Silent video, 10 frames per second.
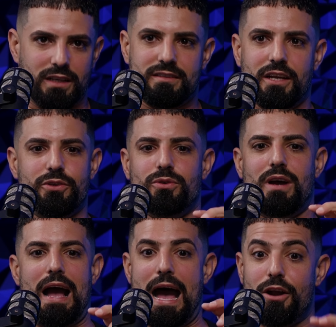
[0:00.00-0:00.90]
i tell you
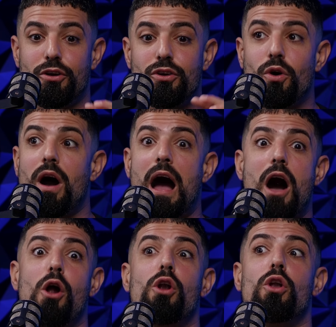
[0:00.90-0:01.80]
i don't know
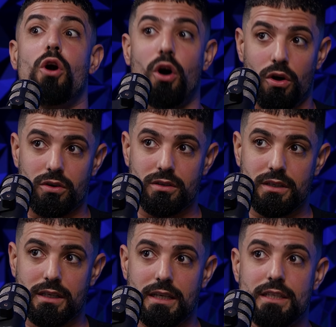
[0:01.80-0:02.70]
how long
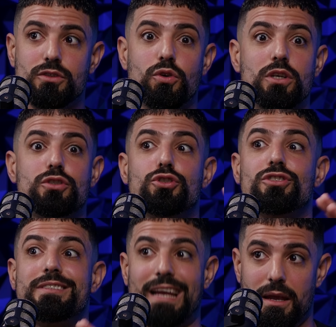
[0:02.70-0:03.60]
it's going to
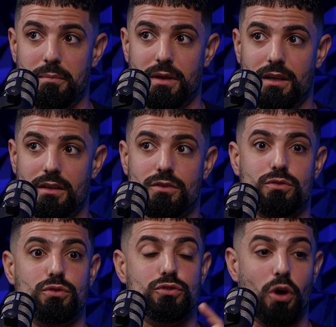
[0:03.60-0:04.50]
take me
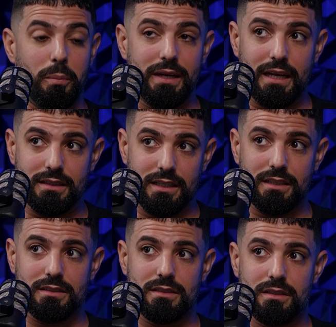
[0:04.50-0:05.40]
to dominate
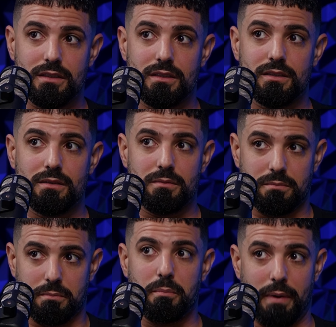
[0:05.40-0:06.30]
this
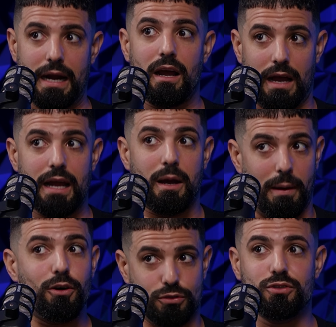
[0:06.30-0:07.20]
but I, am about to